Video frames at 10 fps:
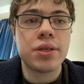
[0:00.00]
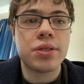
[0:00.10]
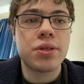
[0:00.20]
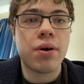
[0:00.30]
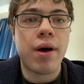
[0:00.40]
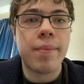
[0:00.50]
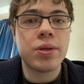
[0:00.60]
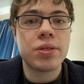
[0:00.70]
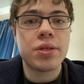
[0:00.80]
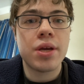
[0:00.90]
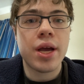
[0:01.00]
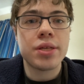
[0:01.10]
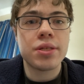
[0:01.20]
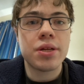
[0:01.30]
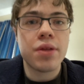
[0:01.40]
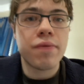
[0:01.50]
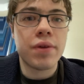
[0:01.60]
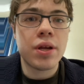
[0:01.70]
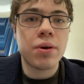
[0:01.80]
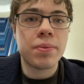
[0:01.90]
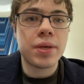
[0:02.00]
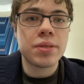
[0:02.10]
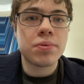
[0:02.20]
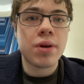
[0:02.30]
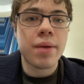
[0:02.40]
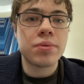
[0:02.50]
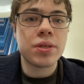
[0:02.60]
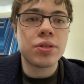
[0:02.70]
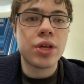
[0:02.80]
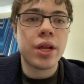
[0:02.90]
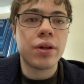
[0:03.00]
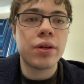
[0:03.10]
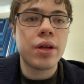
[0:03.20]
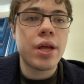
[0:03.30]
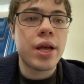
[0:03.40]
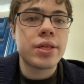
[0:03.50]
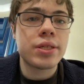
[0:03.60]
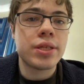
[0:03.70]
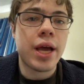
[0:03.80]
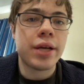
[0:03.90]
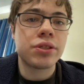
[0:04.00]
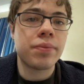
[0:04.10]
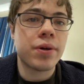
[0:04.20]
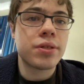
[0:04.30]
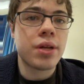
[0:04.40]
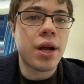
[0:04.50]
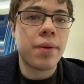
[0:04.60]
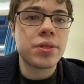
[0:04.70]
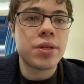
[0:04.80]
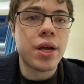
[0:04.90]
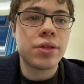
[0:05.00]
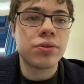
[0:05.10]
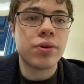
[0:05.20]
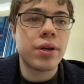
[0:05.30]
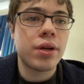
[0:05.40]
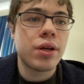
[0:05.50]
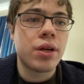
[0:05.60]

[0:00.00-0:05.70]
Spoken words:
So I'm going to see you guys in another video, but yeah, subscribe to the channel because this actually works on iOS and Android.